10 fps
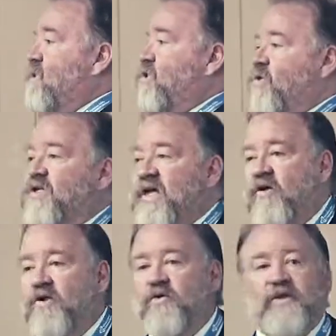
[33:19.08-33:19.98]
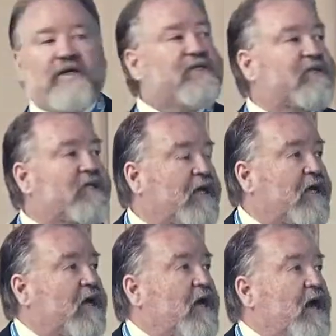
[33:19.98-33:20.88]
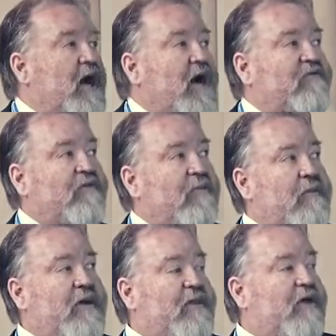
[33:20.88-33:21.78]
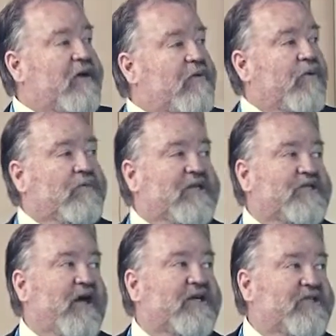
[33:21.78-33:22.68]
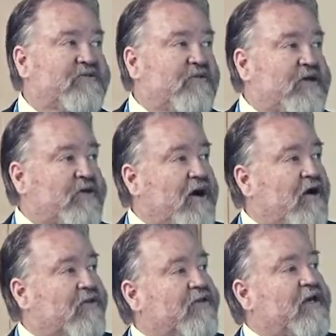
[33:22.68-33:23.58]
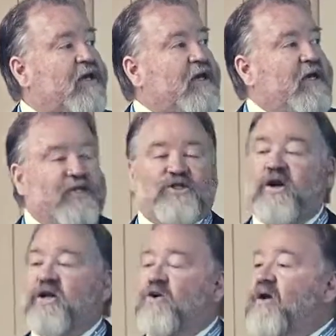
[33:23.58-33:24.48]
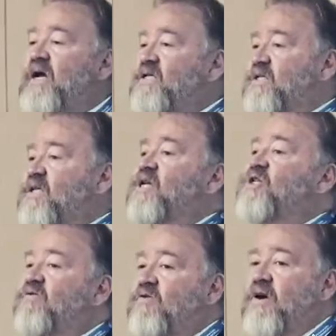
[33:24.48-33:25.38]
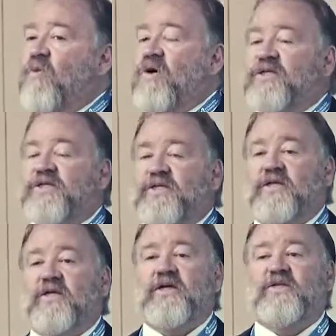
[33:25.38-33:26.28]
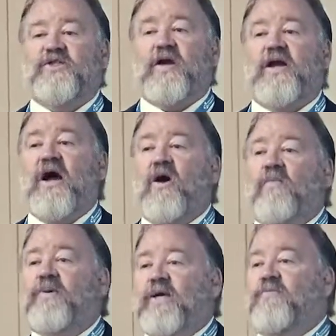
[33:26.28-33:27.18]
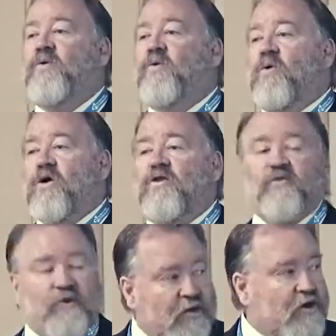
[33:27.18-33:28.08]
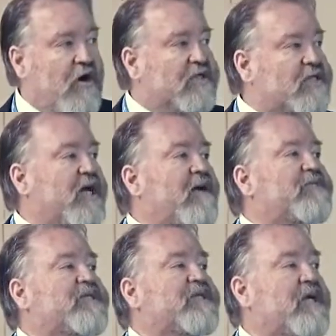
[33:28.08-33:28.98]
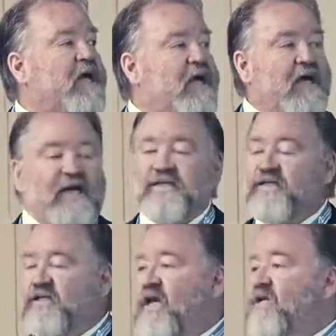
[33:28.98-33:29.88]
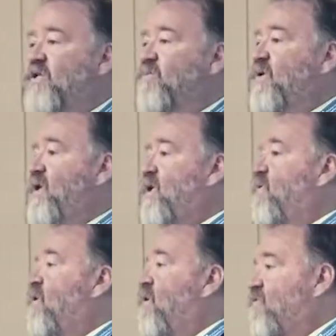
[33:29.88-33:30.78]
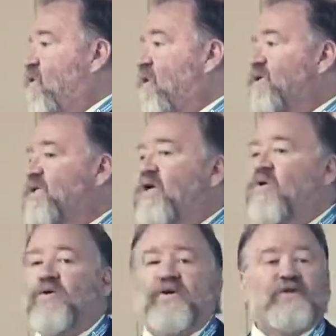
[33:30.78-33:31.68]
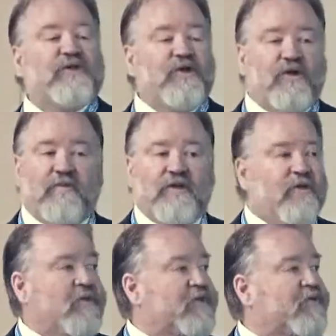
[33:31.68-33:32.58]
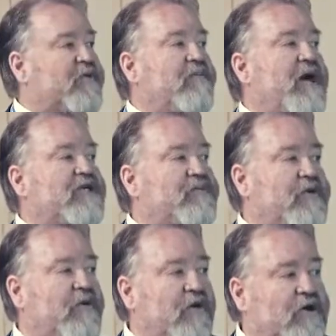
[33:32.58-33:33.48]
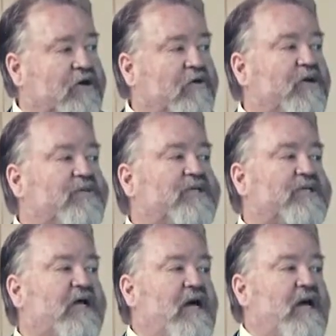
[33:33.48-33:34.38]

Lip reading: You can download this from the Workplace Strategies for Mental Health. It's trying to create discussion frameworks. It's trying to help people work through the concepts. It's intended to be for all stakeholders, so you can be doing this with your management and worker groups.